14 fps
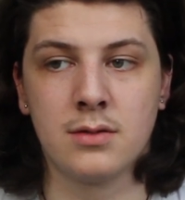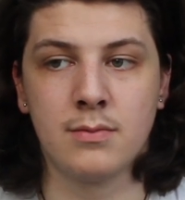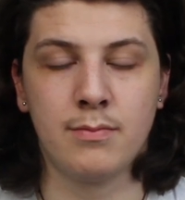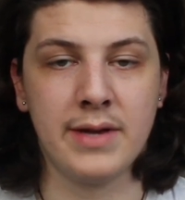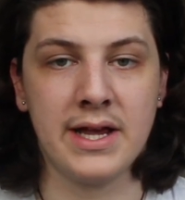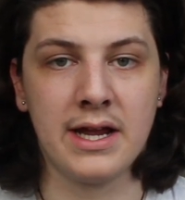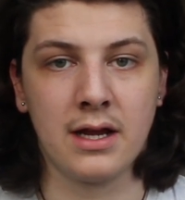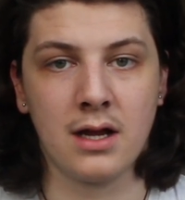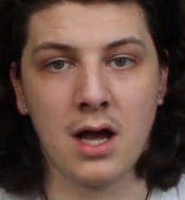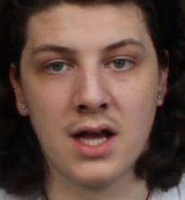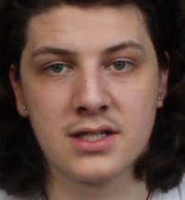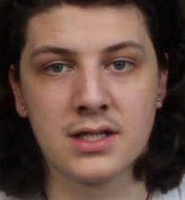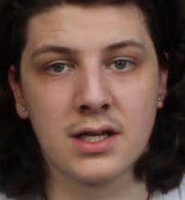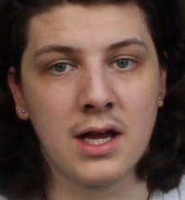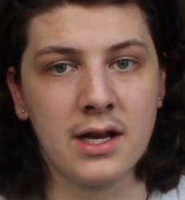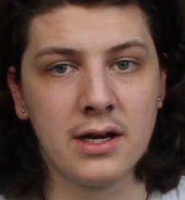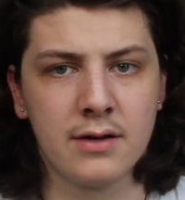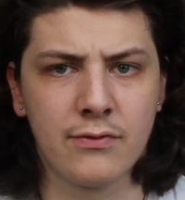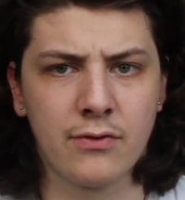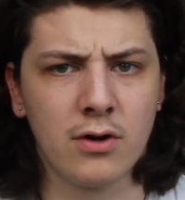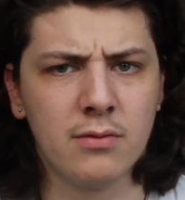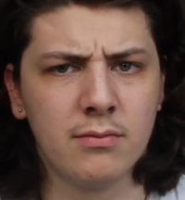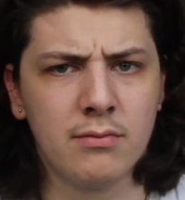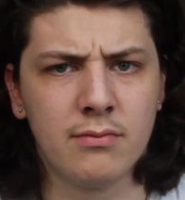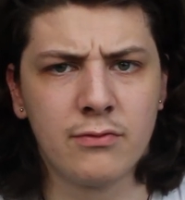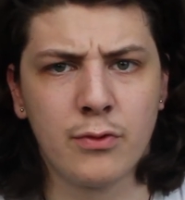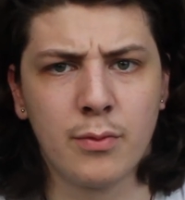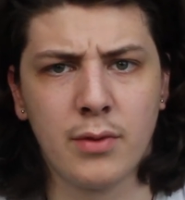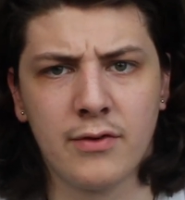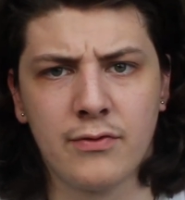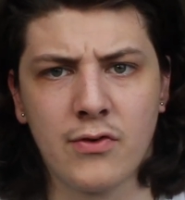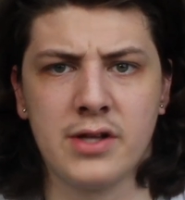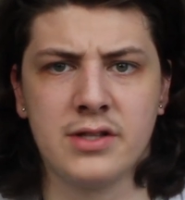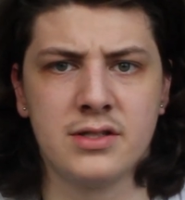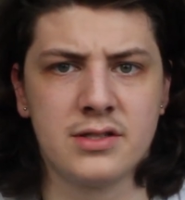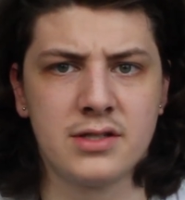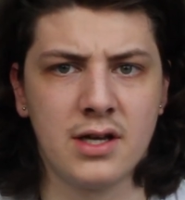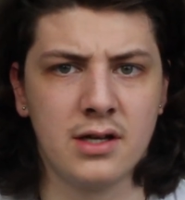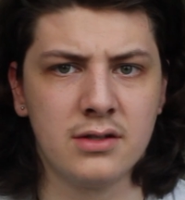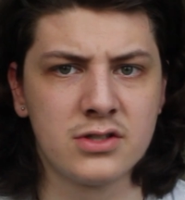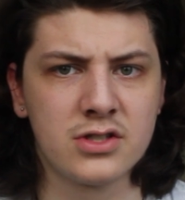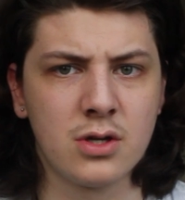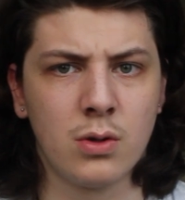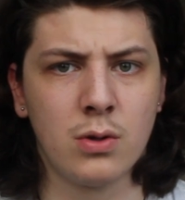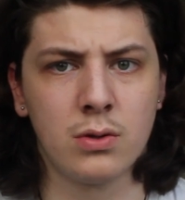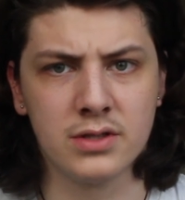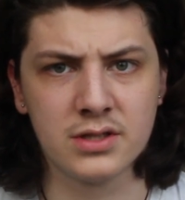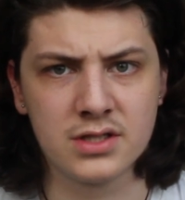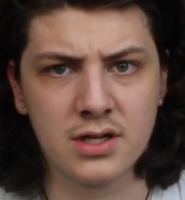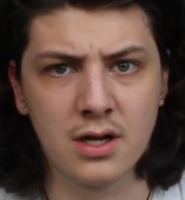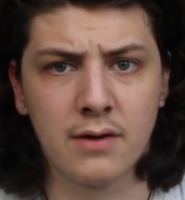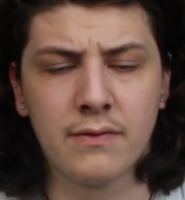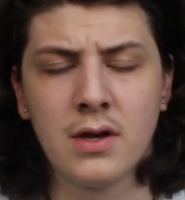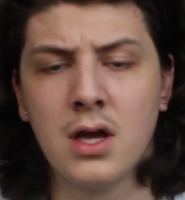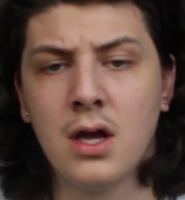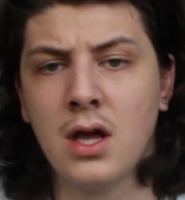being isolated from my friends in school and stuff,